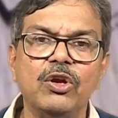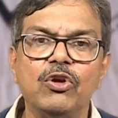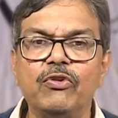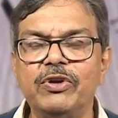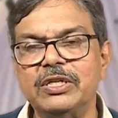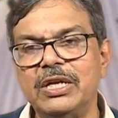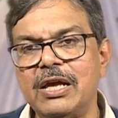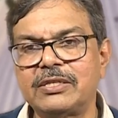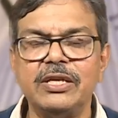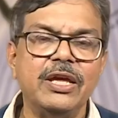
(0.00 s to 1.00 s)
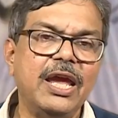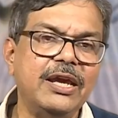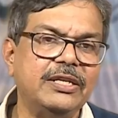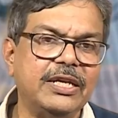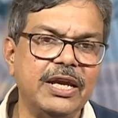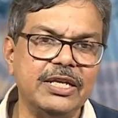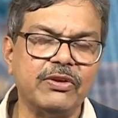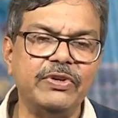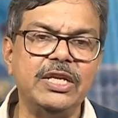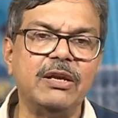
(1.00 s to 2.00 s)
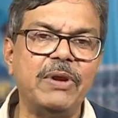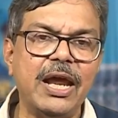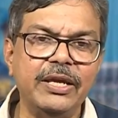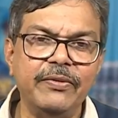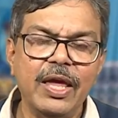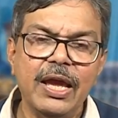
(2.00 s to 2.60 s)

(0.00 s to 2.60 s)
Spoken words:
over the last 8 decades of Indian planning,